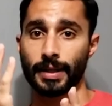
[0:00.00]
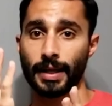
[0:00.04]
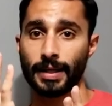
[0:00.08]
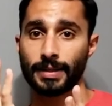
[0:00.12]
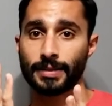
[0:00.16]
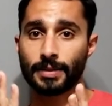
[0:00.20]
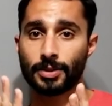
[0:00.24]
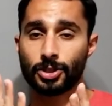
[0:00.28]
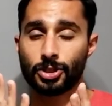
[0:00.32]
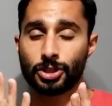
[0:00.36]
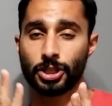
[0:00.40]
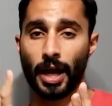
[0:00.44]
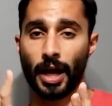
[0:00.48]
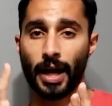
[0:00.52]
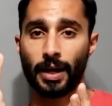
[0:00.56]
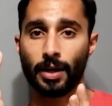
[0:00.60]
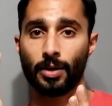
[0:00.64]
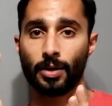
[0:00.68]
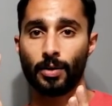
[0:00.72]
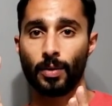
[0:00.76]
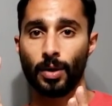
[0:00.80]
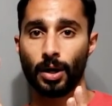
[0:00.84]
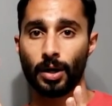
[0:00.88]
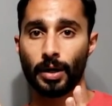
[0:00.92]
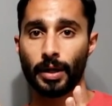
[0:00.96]
gets a
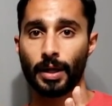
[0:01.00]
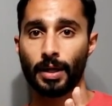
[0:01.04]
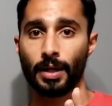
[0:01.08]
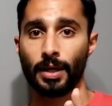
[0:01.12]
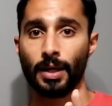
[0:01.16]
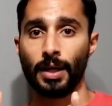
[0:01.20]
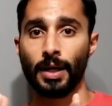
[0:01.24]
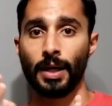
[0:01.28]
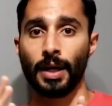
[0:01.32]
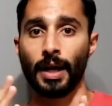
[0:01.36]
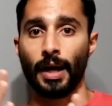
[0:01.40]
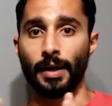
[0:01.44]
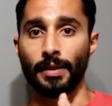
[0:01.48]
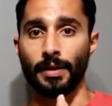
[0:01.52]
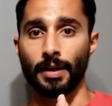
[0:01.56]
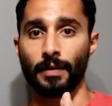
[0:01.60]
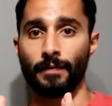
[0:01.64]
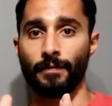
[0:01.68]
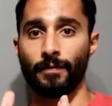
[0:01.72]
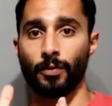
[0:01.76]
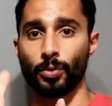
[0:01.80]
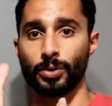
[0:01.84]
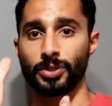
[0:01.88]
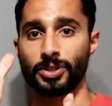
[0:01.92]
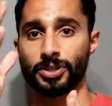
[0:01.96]
shadow on it, and then it
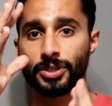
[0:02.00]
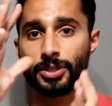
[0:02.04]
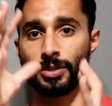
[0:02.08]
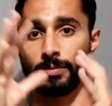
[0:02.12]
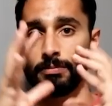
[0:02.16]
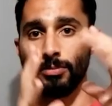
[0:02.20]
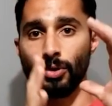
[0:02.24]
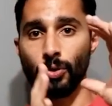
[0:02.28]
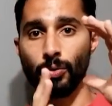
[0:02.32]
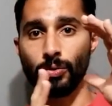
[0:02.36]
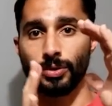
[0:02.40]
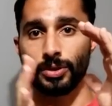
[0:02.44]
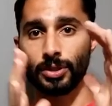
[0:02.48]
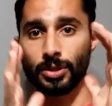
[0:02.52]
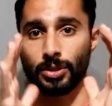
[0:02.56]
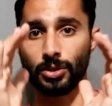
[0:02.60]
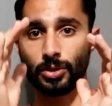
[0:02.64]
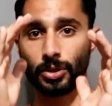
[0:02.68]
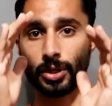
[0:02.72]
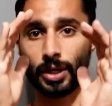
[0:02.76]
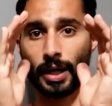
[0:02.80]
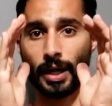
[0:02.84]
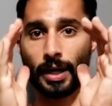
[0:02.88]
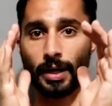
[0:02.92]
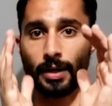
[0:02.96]
forces the moon to
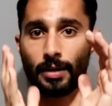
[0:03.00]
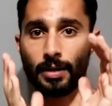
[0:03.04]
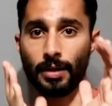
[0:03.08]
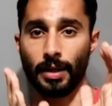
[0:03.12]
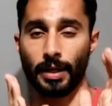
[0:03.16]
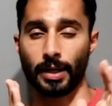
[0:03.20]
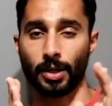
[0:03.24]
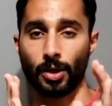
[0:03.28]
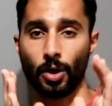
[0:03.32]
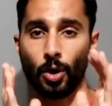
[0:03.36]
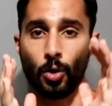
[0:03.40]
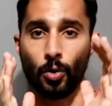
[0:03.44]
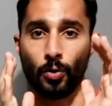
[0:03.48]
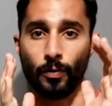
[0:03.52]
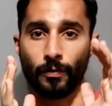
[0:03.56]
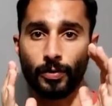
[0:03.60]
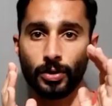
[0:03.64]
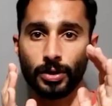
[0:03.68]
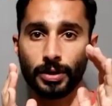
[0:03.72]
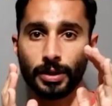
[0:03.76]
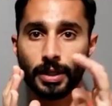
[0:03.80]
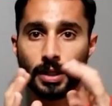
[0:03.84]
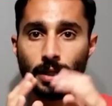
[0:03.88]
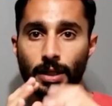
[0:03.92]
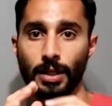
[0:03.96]
look kind of like
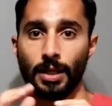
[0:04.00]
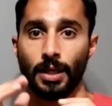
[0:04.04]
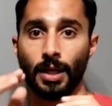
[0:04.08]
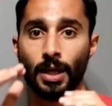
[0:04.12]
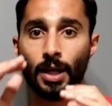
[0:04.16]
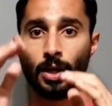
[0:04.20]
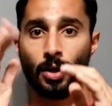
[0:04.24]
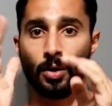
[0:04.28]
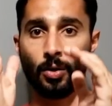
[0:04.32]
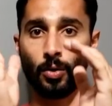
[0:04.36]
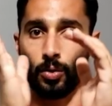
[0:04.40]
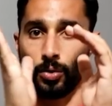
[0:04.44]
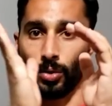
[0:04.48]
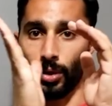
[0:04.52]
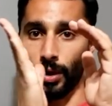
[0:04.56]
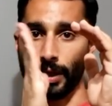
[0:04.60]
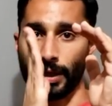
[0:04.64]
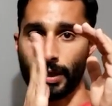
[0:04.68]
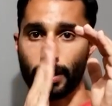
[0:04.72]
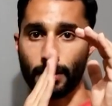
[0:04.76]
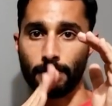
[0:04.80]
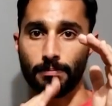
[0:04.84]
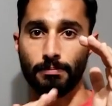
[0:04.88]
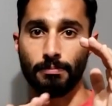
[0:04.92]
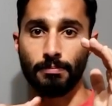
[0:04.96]
ovally or
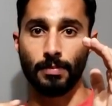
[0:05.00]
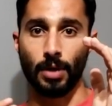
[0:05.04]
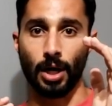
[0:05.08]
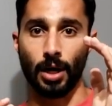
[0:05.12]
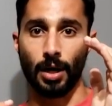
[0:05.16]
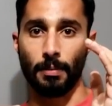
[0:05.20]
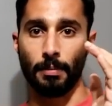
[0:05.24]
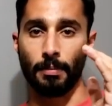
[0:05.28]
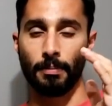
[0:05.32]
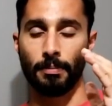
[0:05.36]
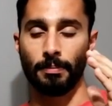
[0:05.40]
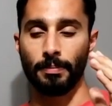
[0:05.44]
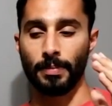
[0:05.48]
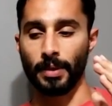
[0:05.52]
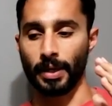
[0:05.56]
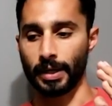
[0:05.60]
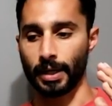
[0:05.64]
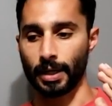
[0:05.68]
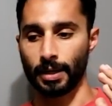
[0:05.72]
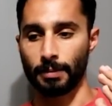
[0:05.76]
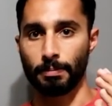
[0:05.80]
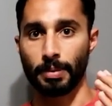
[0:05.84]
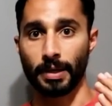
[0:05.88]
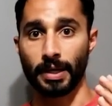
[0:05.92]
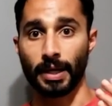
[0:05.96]
like a, a like
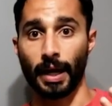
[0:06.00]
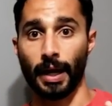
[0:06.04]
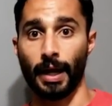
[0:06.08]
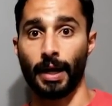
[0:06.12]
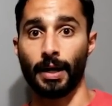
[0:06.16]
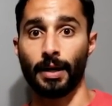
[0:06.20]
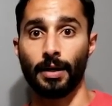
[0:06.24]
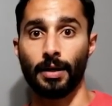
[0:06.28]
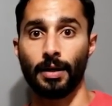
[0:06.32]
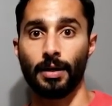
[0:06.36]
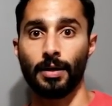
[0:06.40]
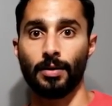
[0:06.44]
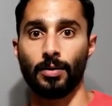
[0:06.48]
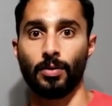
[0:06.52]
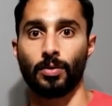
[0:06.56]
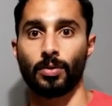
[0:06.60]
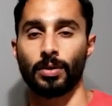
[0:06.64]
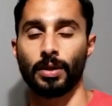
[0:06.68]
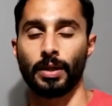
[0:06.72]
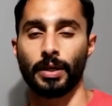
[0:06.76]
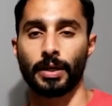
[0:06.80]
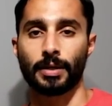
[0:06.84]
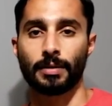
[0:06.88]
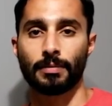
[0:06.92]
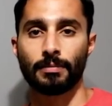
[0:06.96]
a banana or
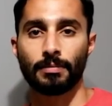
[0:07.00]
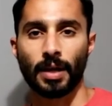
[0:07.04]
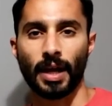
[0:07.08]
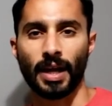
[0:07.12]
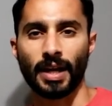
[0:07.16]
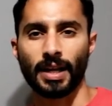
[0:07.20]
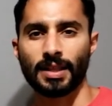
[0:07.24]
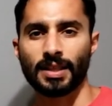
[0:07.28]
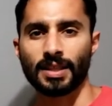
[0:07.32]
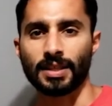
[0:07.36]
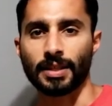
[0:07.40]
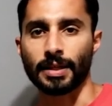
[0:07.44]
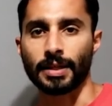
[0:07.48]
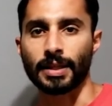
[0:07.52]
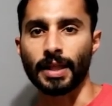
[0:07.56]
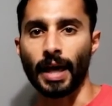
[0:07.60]
like anything like